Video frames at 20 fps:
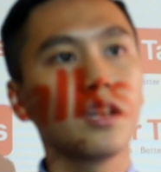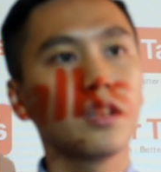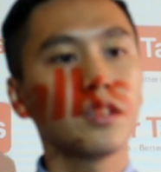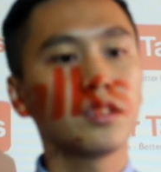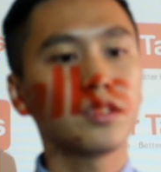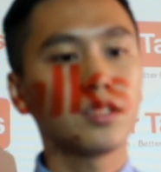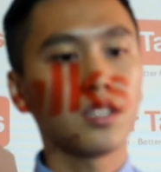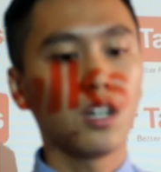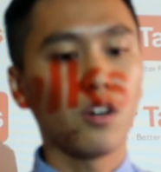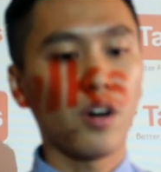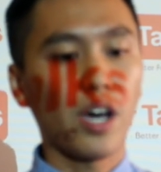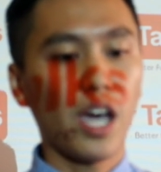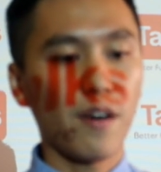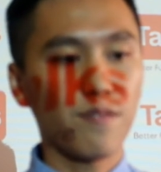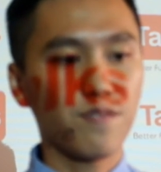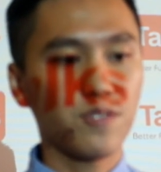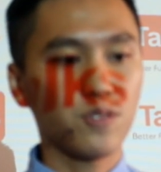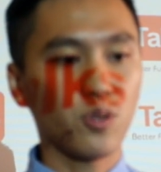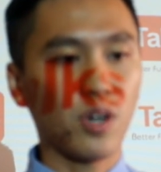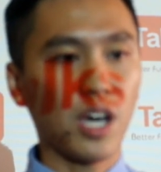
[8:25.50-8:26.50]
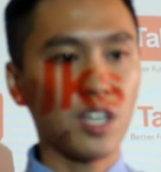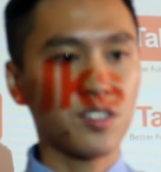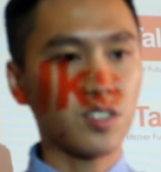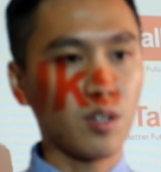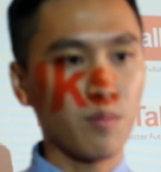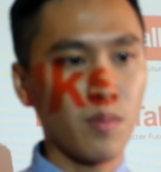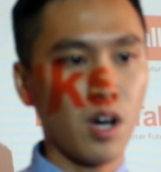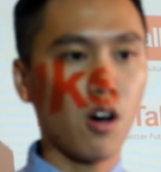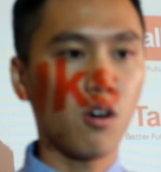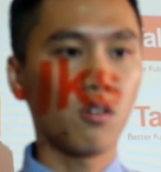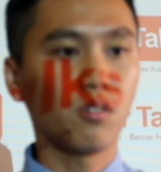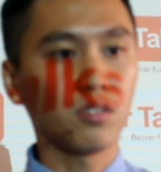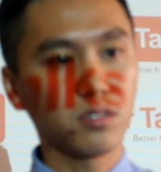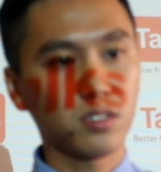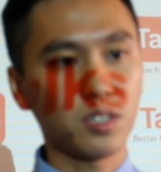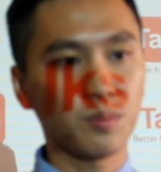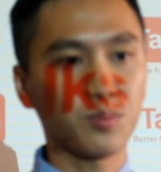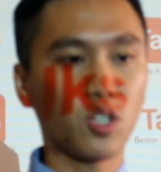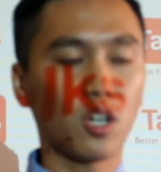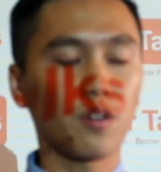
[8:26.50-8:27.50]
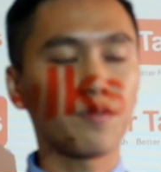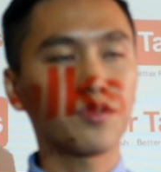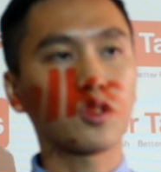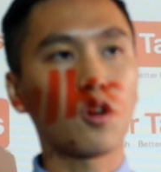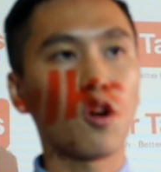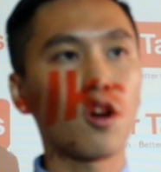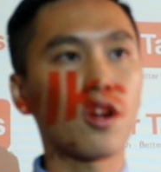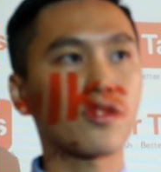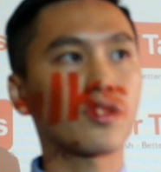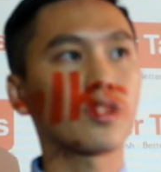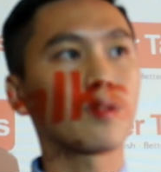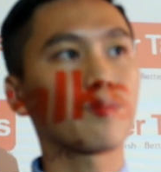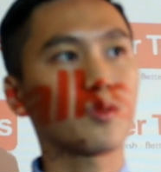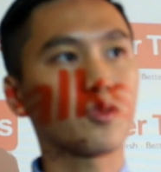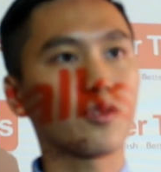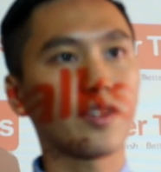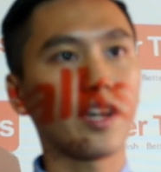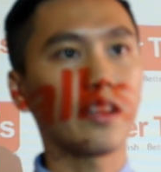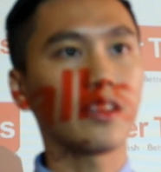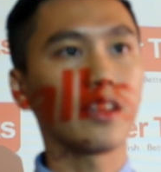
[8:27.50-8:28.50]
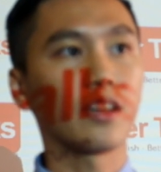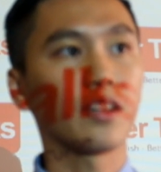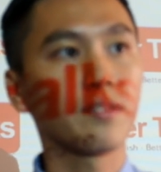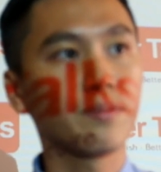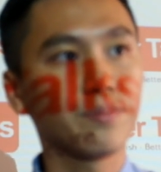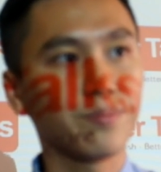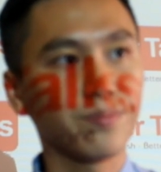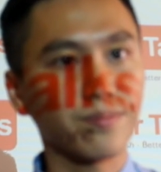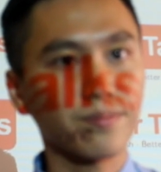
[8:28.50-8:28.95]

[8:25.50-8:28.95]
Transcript: So I have to get somehow some sort of scholarships to get there.